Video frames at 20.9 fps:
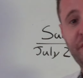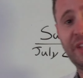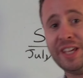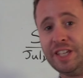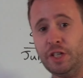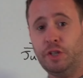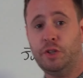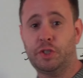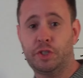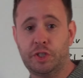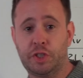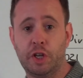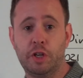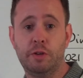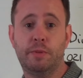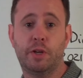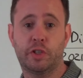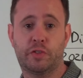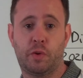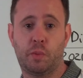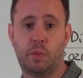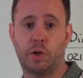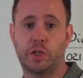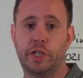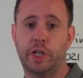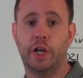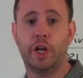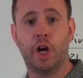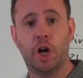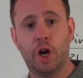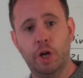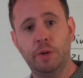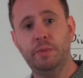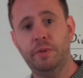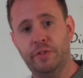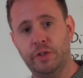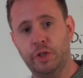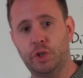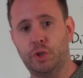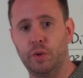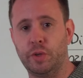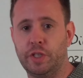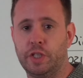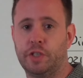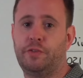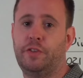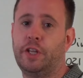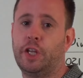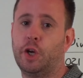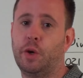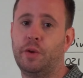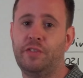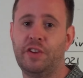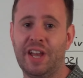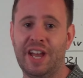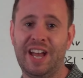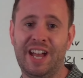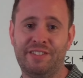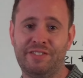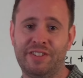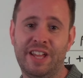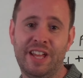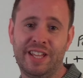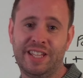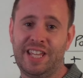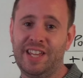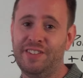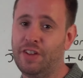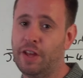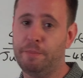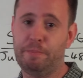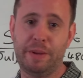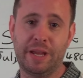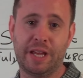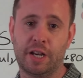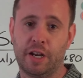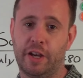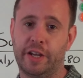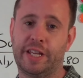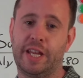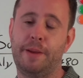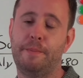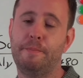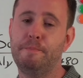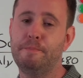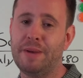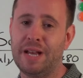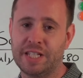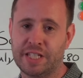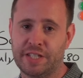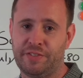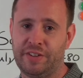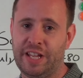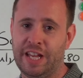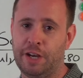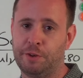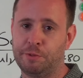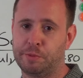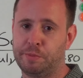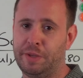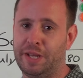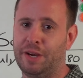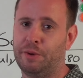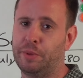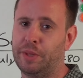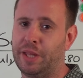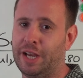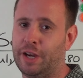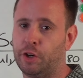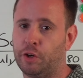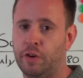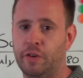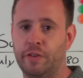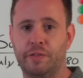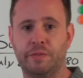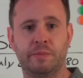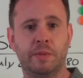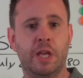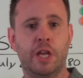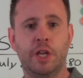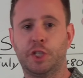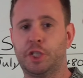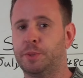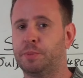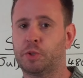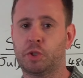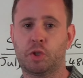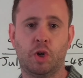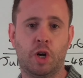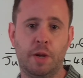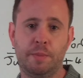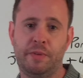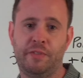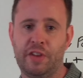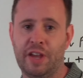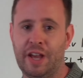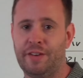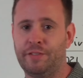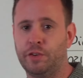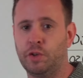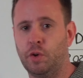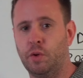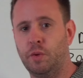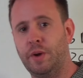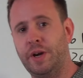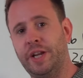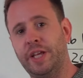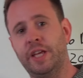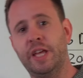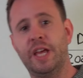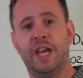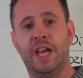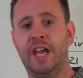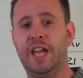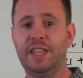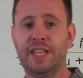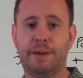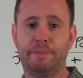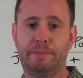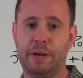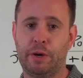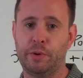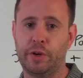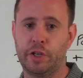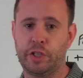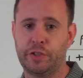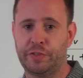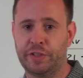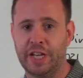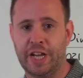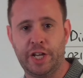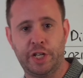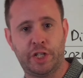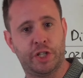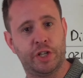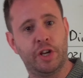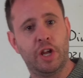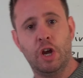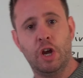Thank you so much for watching. I hope you've enjoyed this video. If you have, give it a big like. It massively helps me out with the algorithm. Subscribe if you haven't already. Hit that bell notification.